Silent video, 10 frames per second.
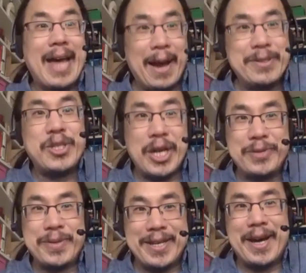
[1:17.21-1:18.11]
I was
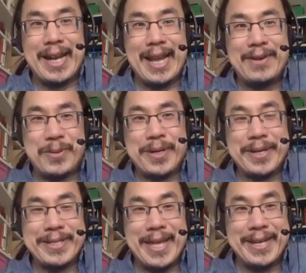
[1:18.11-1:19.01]
genuinely not allowed to work
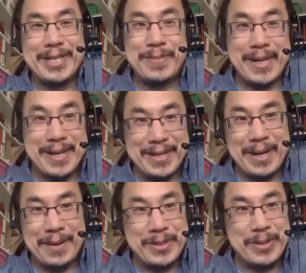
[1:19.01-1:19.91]
in aesthetics because
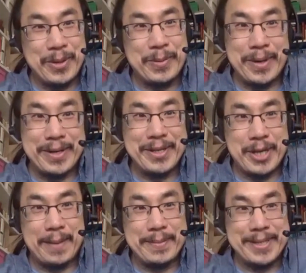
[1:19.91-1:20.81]
I was told there weren't any
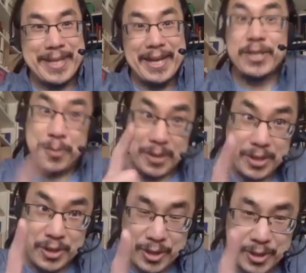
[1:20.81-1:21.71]
jobs in aesthetics, which
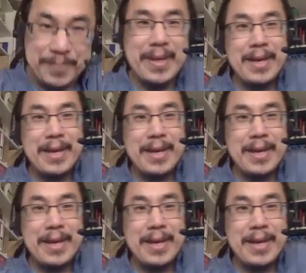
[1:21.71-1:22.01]
is true.